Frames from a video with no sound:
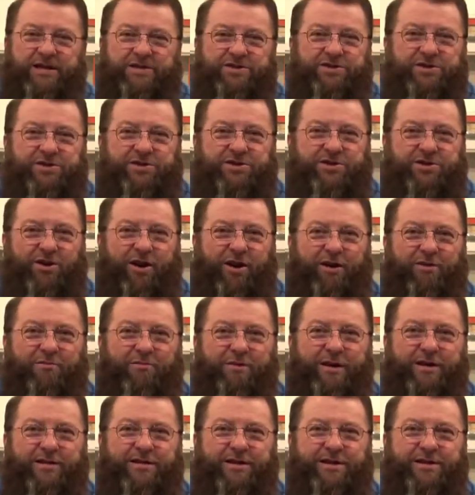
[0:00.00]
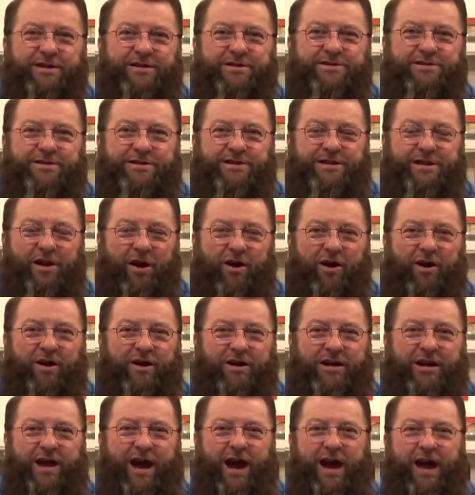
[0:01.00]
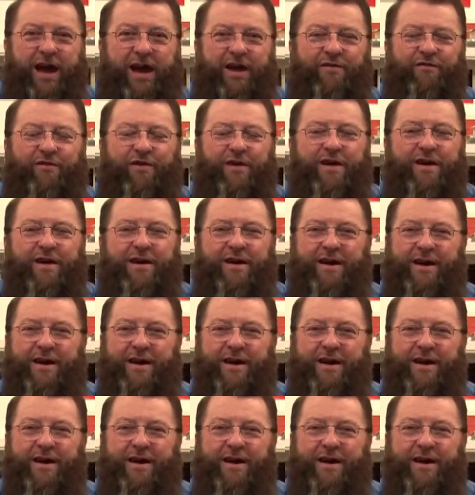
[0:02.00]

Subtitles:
to start with in this dark cave.